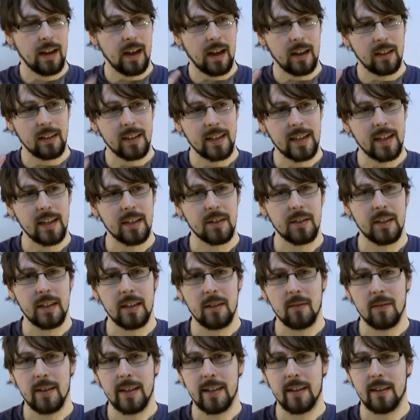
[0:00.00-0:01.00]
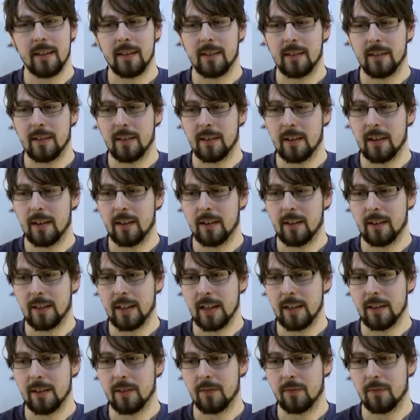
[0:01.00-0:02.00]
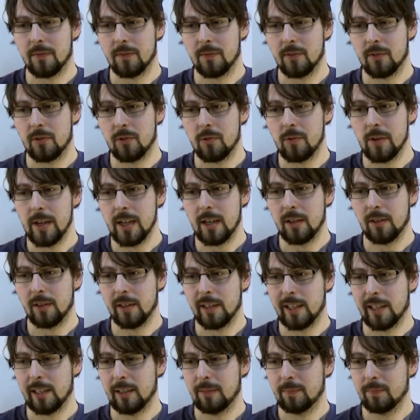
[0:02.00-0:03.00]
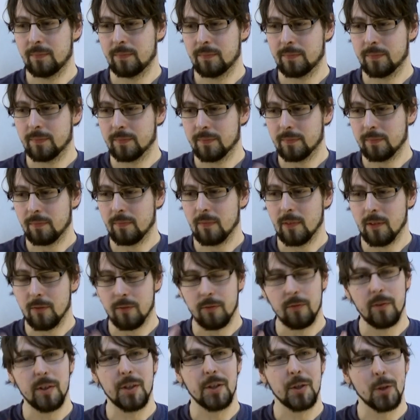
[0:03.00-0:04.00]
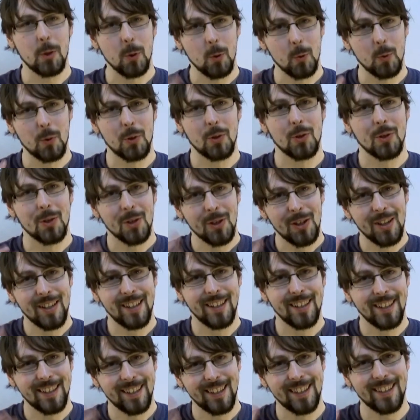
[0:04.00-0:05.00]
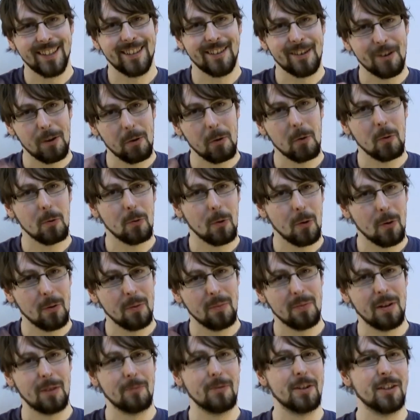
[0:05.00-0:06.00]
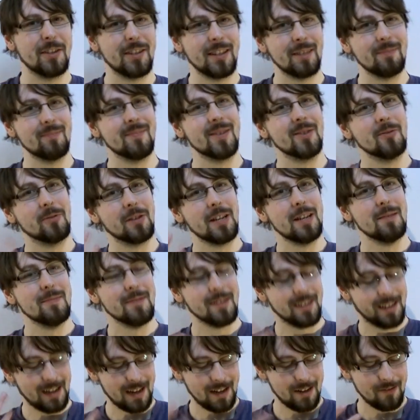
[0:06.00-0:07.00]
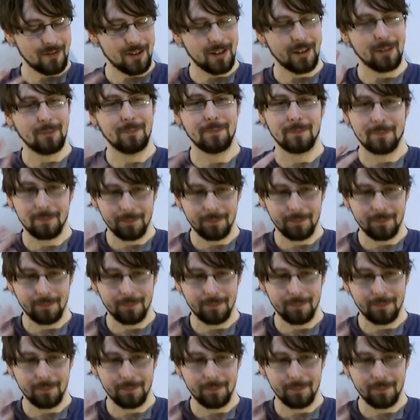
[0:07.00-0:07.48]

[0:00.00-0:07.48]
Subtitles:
And like I say, quite a kind of treacly, viscose, I wouldn't say milky, but kind of a